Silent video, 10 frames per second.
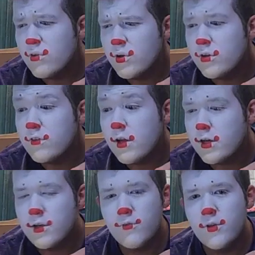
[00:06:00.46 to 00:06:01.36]
you're
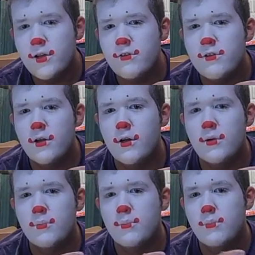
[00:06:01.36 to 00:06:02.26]
designing a face,
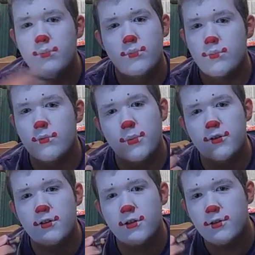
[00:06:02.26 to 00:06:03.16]

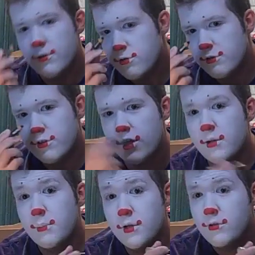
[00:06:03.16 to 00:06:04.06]
best thing to do is just take a
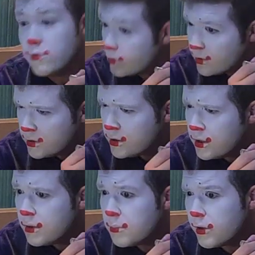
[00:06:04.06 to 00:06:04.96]
pencil,
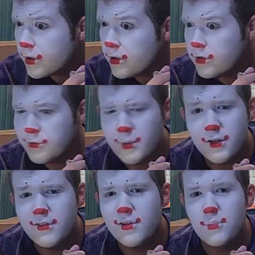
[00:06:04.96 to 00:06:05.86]
mark all the
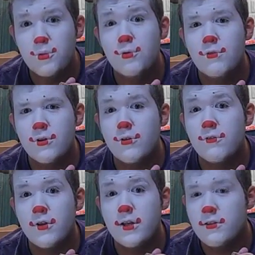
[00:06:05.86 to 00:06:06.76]
spots that move on your
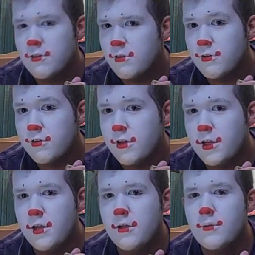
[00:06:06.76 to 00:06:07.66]
face, and you'll
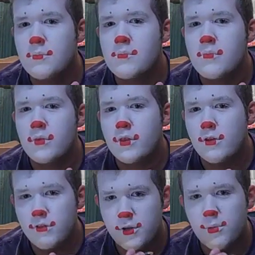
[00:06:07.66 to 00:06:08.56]
see
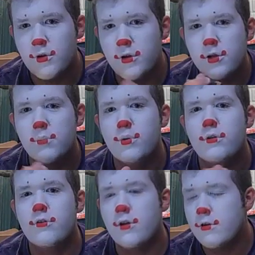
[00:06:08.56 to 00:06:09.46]
where you can put
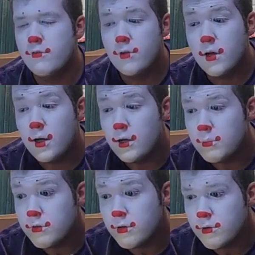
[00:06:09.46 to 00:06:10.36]
stuff.
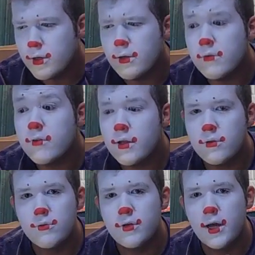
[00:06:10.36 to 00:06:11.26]
So now I've got
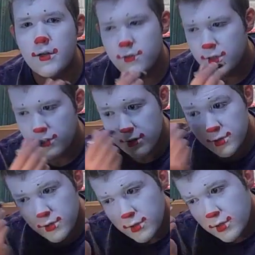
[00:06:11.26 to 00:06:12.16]
those dots there.
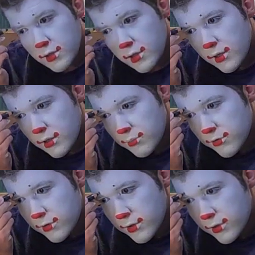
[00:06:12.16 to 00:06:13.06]
I'm
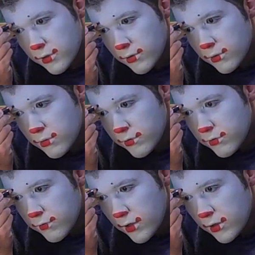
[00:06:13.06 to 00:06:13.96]
just going to go
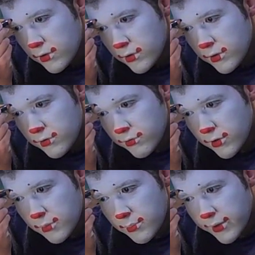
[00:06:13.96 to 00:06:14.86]
follow it
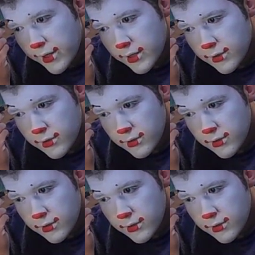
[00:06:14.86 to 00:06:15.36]
straight back